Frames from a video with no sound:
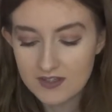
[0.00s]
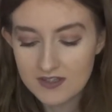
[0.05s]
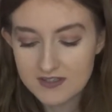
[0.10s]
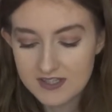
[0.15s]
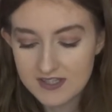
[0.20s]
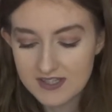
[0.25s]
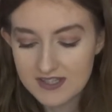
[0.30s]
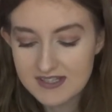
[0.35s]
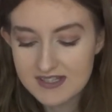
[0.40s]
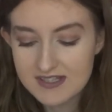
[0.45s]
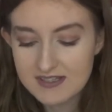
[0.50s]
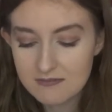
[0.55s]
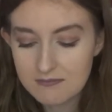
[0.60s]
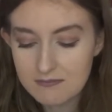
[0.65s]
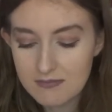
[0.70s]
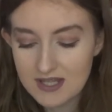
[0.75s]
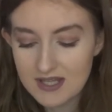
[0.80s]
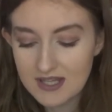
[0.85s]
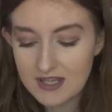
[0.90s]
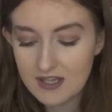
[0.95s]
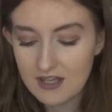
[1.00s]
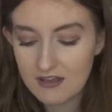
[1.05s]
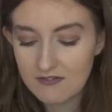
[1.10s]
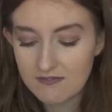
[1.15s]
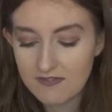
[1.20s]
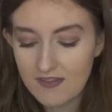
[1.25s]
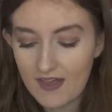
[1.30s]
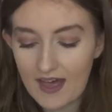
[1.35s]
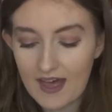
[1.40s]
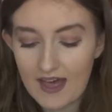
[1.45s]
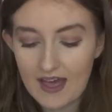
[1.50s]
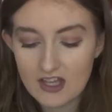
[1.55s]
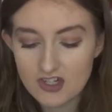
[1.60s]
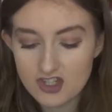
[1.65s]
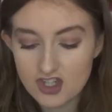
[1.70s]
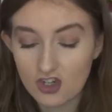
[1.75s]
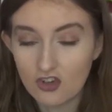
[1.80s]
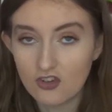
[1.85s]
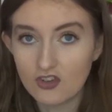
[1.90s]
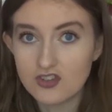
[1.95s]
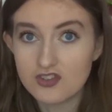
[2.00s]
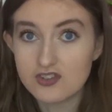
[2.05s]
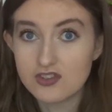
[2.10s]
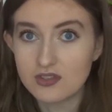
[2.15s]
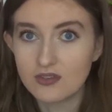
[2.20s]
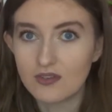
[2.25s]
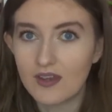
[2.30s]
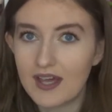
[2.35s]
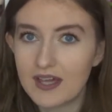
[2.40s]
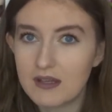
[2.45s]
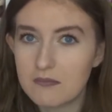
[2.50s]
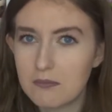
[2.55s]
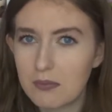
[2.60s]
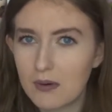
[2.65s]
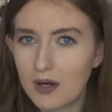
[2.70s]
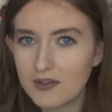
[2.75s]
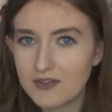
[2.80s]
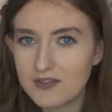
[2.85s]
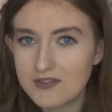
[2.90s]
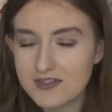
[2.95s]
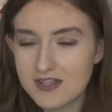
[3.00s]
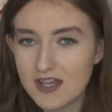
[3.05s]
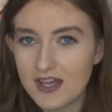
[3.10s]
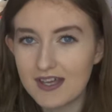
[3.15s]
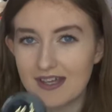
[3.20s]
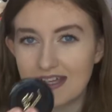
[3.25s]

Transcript: So this is a mini of their Chocolate Soleil bronzer.